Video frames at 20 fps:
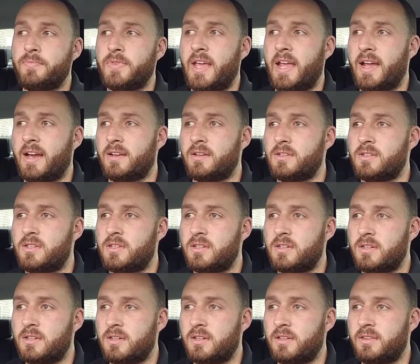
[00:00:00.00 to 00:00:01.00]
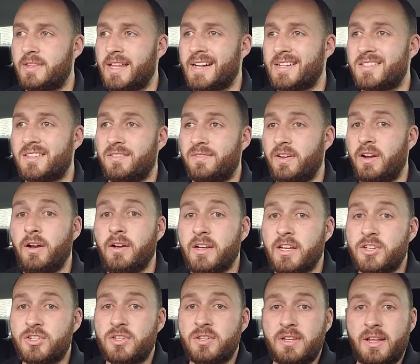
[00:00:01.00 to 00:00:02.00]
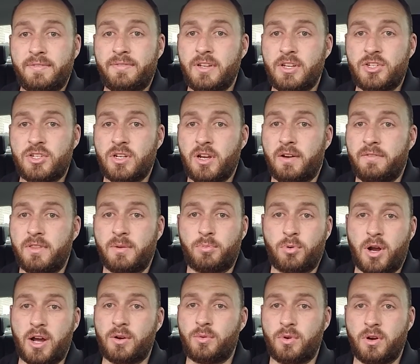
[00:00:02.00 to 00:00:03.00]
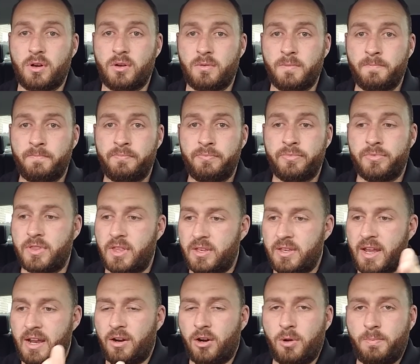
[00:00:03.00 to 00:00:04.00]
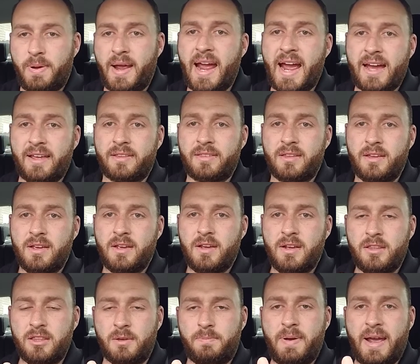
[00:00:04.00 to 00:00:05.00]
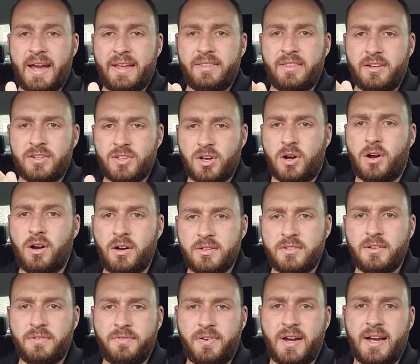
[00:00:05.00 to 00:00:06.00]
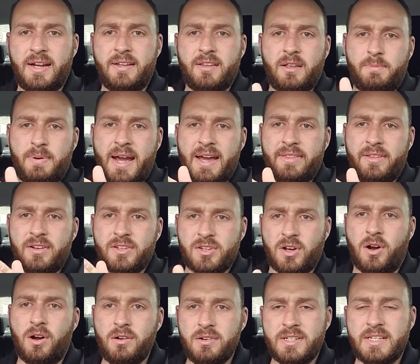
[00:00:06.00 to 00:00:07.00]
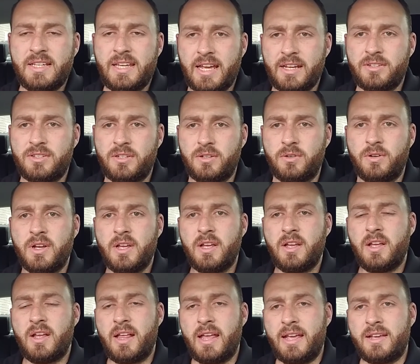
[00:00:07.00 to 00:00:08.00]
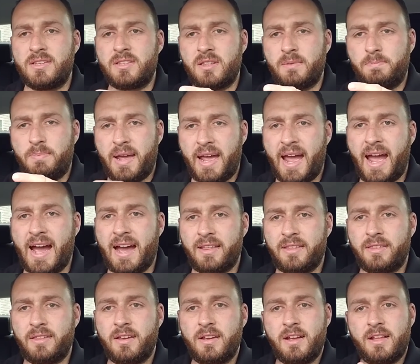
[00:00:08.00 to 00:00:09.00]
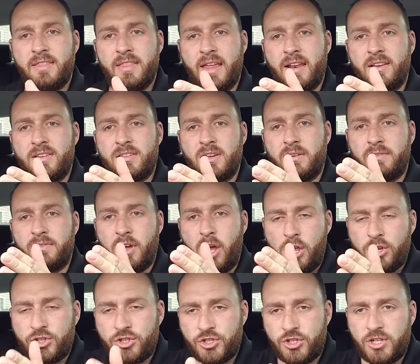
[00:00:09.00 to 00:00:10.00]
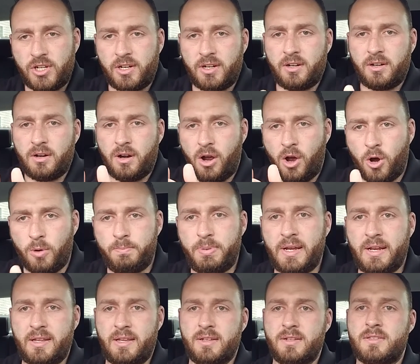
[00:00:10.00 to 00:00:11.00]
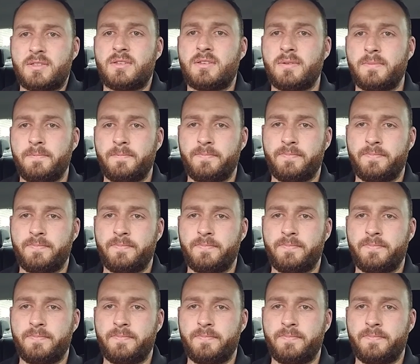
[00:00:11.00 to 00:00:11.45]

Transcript: And that's the very definition of the broad road. The narrow path, the path that is hard to find, the path that is hard to get to, is the path that is of sheer obedience.